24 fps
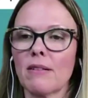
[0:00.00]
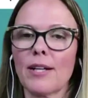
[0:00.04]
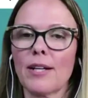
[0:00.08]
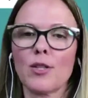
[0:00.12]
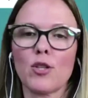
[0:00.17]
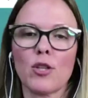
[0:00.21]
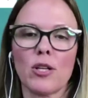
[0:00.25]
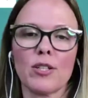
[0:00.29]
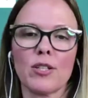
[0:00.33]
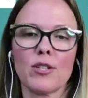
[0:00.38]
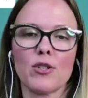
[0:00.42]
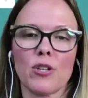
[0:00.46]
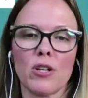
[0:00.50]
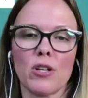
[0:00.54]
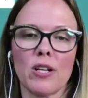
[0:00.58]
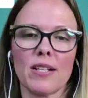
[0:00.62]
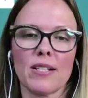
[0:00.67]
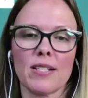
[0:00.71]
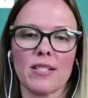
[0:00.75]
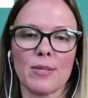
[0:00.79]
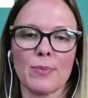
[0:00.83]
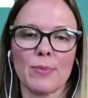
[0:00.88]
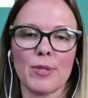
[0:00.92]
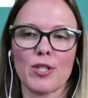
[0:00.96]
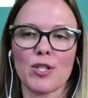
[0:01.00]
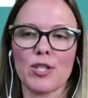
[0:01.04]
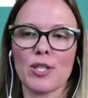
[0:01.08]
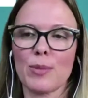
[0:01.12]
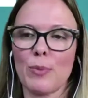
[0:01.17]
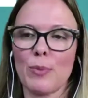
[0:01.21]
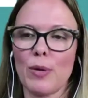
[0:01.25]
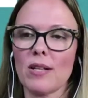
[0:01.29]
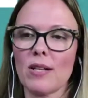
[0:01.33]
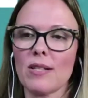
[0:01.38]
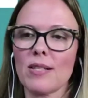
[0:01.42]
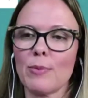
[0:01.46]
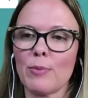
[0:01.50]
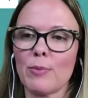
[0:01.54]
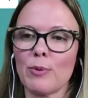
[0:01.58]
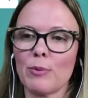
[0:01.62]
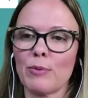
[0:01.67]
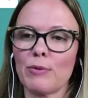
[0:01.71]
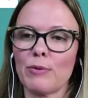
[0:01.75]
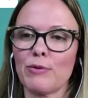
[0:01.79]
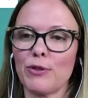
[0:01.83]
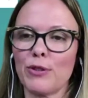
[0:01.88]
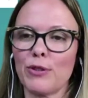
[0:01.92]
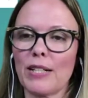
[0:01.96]
I try to try as much as possible
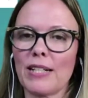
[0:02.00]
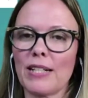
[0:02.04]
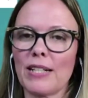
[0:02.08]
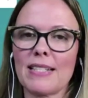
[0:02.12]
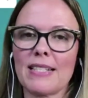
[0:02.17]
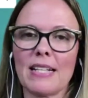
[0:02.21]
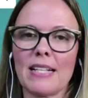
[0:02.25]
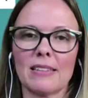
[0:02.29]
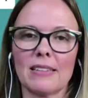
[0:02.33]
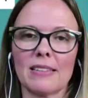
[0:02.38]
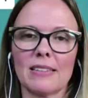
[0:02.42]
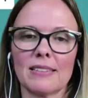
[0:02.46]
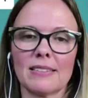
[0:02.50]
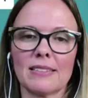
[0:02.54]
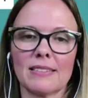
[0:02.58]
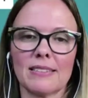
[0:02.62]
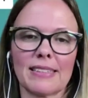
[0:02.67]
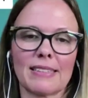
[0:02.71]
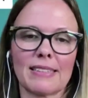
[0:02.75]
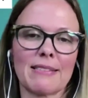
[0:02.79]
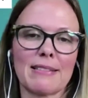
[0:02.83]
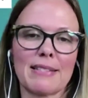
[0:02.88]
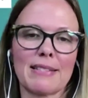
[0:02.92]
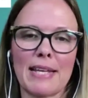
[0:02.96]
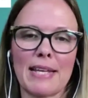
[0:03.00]
before I sell it, like the